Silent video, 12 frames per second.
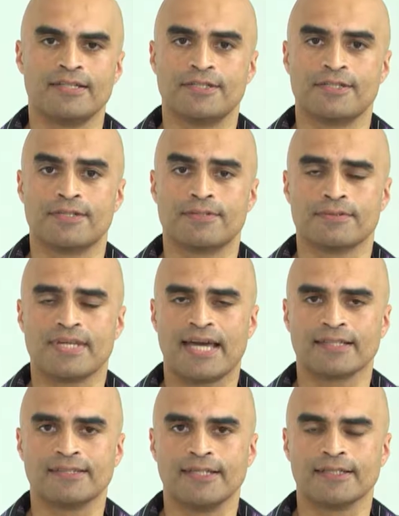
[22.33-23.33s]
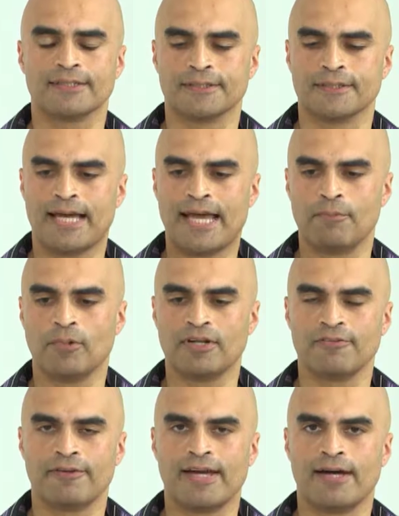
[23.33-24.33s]
digital tactics, and
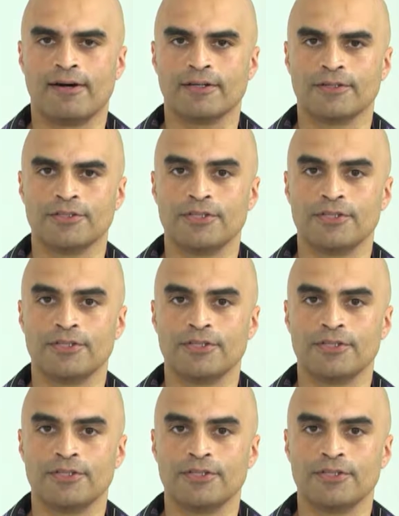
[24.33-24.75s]
one of our